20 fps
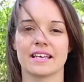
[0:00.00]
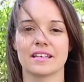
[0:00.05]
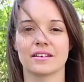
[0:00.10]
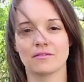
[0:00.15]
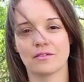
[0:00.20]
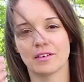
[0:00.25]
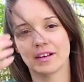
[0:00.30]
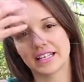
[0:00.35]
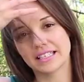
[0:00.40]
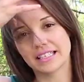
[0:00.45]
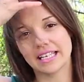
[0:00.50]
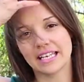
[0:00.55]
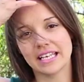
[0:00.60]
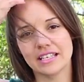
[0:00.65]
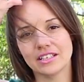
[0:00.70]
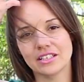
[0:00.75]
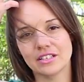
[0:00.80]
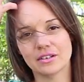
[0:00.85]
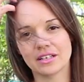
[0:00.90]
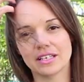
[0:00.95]
kid friendly.
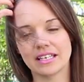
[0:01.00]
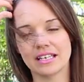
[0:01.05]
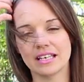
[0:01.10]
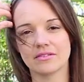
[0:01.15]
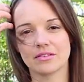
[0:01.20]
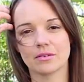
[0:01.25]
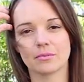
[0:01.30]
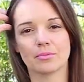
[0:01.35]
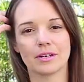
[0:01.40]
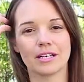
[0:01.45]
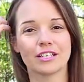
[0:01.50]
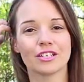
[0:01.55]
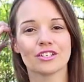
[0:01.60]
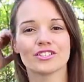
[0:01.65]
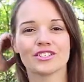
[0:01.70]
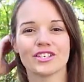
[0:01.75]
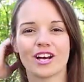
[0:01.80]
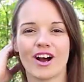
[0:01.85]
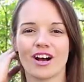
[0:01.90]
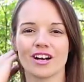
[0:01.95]
You can even bring your
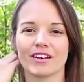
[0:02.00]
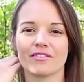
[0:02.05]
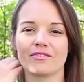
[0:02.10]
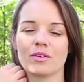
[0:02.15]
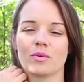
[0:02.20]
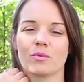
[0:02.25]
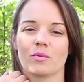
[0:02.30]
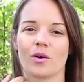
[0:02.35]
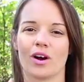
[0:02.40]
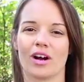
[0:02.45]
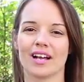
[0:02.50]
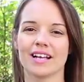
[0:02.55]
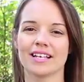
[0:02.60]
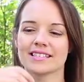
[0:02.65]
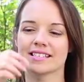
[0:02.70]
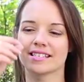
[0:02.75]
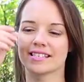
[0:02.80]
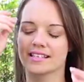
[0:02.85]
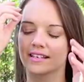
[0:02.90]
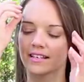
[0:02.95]
dog if you want.
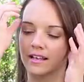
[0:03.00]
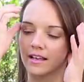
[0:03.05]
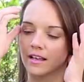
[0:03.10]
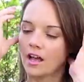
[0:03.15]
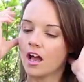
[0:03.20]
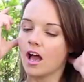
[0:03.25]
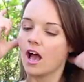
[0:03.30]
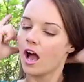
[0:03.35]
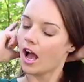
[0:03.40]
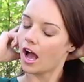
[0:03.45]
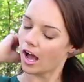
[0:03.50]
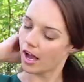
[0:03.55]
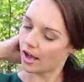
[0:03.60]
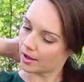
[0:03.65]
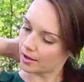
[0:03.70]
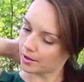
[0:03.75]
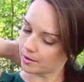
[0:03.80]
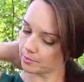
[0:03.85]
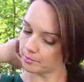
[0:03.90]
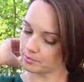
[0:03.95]

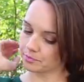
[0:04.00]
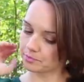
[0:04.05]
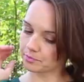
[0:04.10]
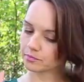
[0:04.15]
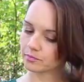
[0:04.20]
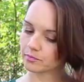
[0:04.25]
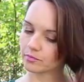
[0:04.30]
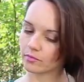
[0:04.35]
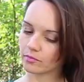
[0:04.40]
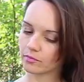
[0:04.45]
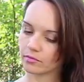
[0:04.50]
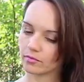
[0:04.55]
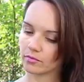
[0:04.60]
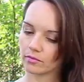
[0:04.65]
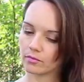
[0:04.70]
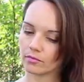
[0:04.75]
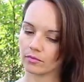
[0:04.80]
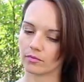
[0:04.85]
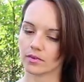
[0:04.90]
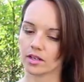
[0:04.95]
Um,
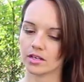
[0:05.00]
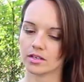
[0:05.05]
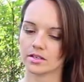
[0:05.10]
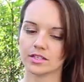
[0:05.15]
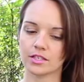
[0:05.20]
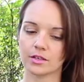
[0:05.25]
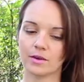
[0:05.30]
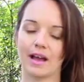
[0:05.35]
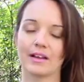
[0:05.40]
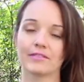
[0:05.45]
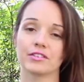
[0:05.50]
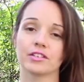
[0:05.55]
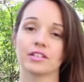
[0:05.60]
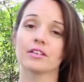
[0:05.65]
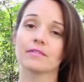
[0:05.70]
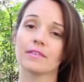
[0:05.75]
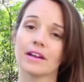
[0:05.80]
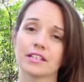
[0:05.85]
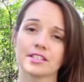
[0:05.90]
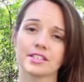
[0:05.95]
so after
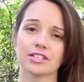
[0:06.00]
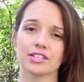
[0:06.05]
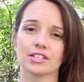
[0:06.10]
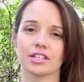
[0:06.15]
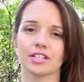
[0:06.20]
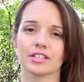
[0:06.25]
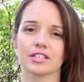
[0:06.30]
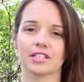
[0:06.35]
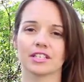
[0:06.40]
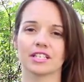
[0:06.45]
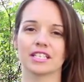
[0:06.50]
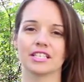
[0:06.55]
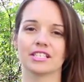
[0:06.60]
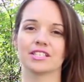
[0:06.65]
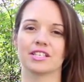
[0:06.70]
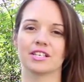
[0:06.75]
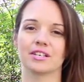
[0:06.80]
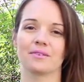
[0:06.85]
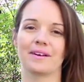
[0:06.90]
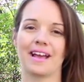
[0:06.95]
you register, they're going
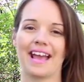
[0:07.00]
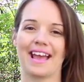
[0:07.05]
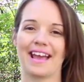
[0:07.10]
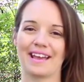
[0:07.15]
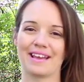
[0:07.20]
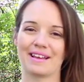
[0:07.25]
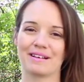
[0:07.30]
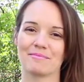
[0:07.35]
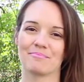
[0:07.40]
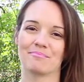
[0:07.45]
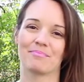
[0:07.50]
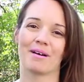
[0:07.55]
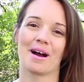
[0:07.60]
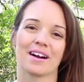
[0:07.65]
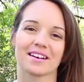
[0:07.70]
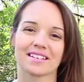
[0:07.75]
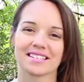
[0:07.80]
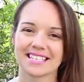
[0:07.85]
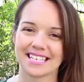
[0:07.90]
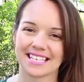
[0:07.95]
to do a
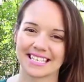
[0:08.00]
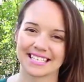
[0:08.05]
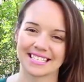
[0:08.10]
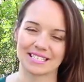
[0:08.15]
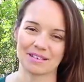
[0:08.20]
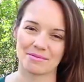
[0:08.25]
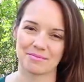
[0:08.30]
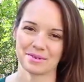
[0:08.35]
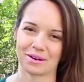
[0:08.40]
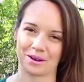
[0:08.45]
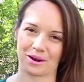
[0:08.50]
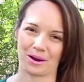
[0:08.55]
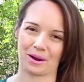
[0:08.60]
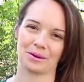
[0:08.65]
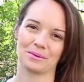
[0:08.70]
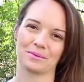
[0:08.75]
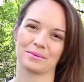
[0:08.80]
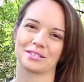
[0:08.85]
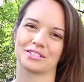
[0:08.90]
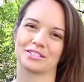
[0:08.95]
boxing
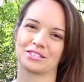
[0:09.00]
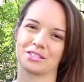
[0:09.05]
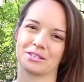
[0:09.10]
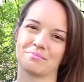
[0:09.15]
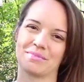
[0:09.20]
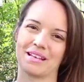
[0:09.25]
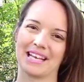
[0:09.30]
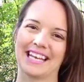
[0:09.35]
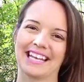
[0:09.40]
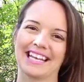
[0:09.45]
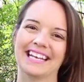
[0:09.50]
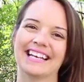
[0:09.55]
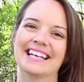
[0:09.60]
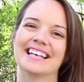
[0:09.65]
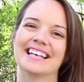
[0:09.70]
seminar, which should be